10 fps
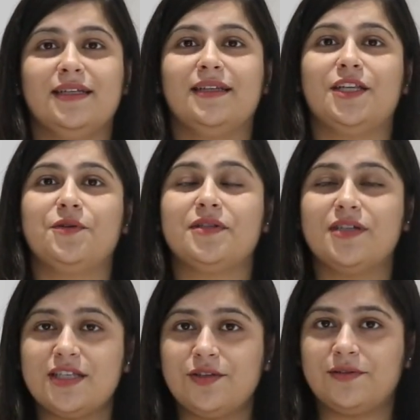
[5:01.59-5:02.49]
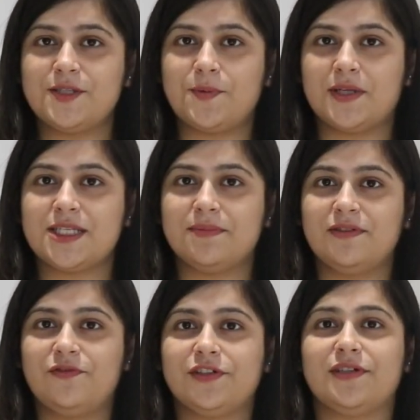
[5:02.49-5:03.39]
that you are just not responsible
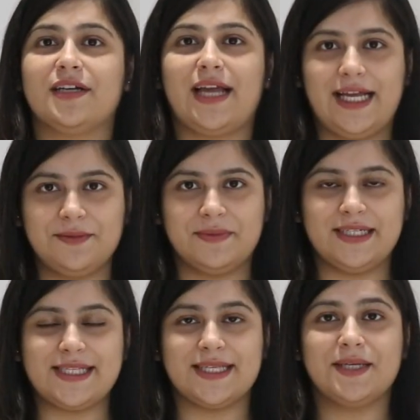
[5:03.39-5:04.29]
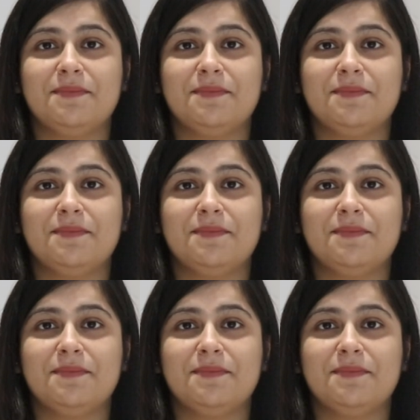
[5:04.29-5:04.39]
for your academics